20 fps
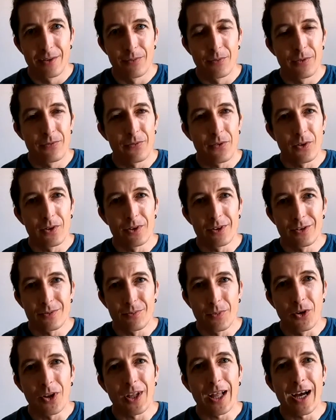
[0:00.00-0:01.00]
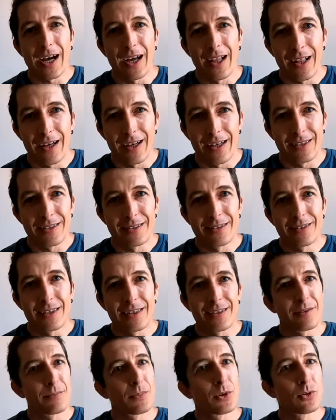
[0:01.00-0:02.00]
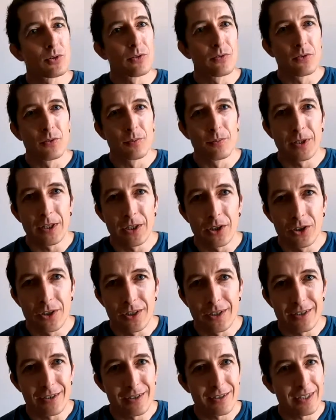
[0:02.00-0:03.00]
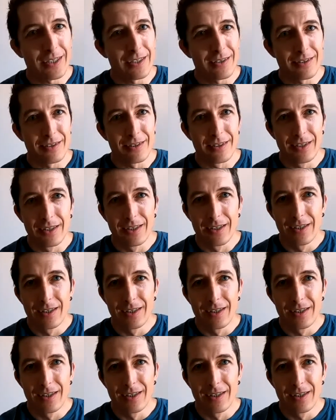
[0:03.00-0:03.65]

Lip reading: with all the small islands and the beautiful beaches and